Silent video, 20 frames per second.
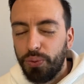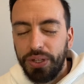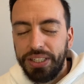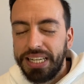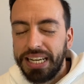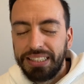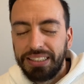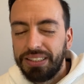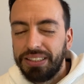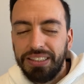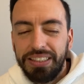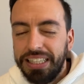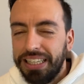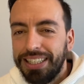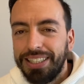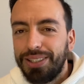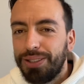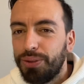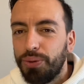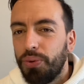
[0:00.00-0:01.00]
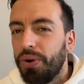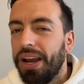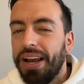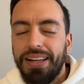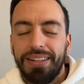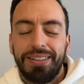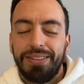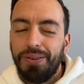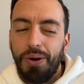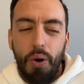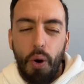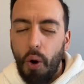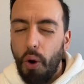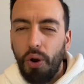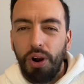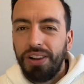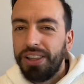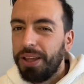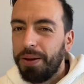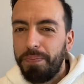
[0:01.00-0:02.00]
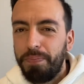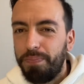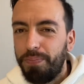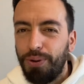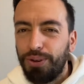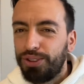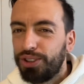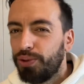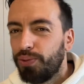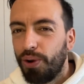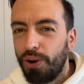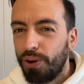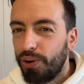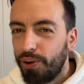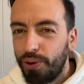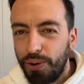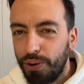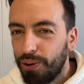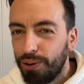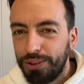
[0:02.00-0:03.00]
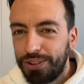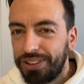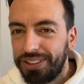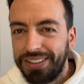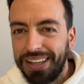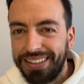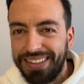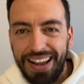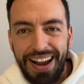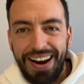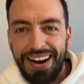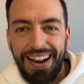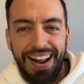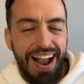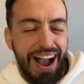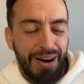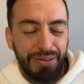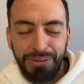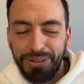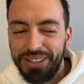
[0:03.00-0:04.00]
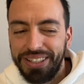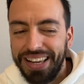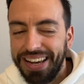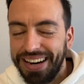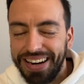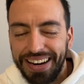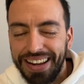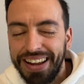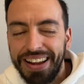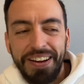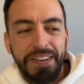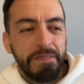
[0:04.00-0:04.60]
we just need to get all the possible Kroots that are out there,